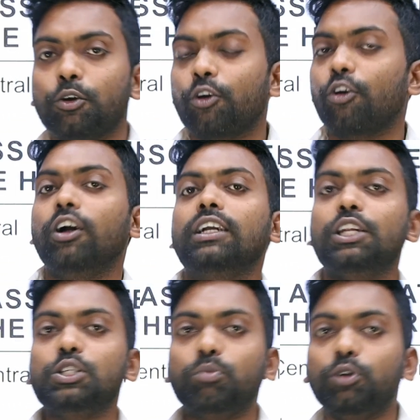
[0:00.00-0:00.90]
you're not
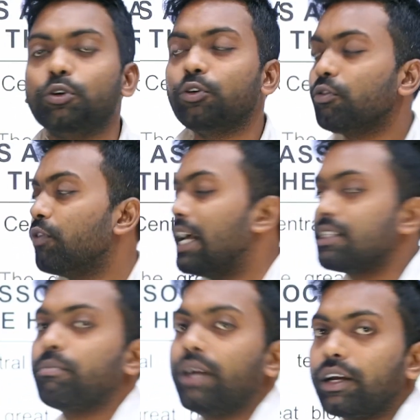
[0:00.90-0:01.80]
eligible to go for as
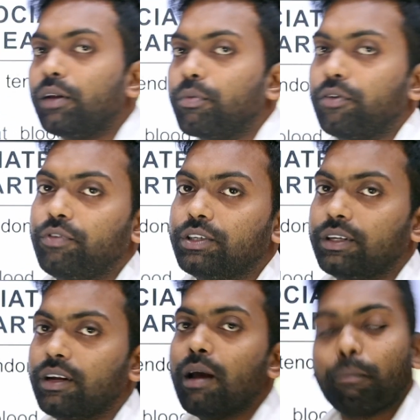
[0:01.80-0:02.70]
a medical profession.
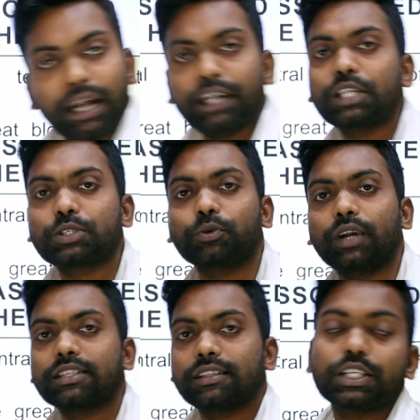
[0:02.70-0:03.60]
My dear
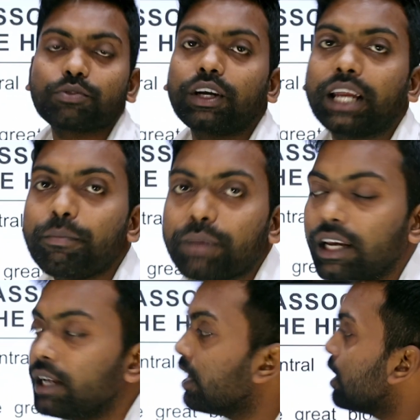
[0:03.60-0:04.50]
students, that's what I'm telling.